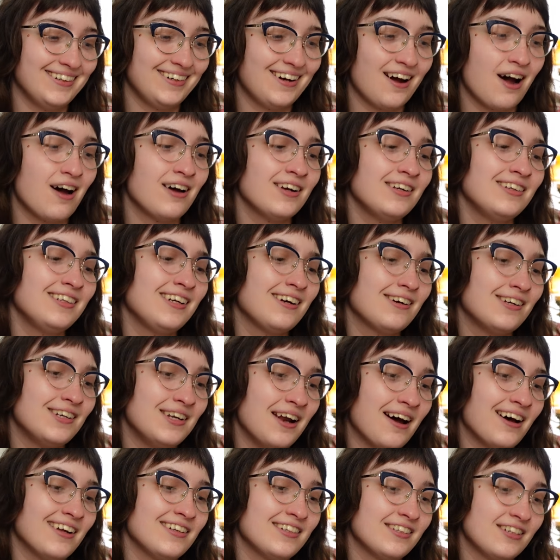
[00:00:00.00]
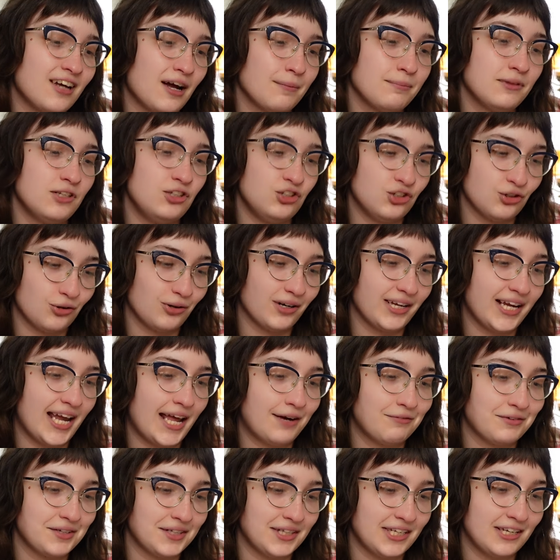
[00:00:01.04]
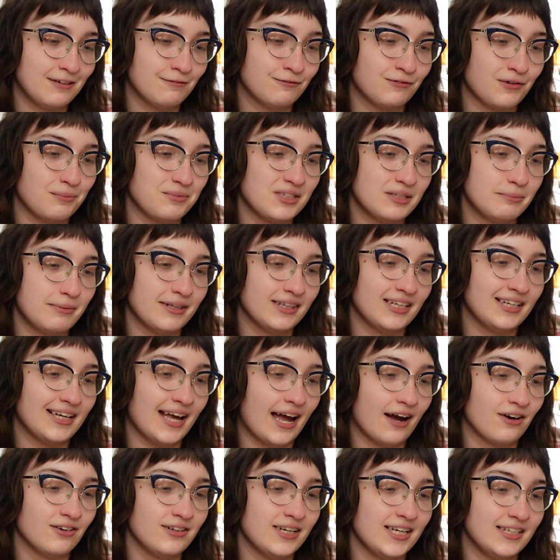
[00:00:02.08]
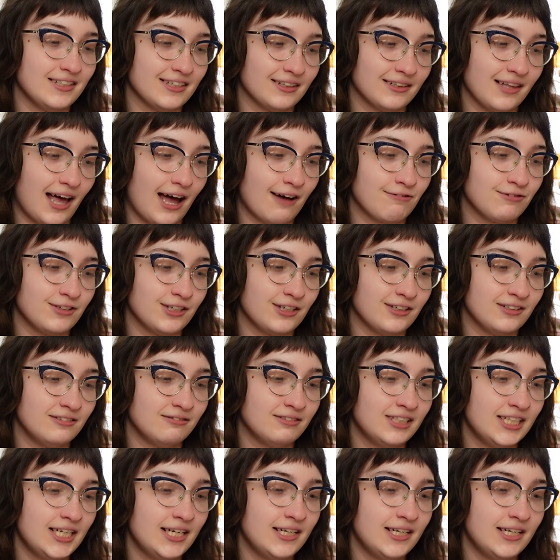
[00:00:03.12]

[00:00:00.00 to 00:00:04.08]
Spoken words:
Gaunt could not stop the joy and relief from spilling out into laughter.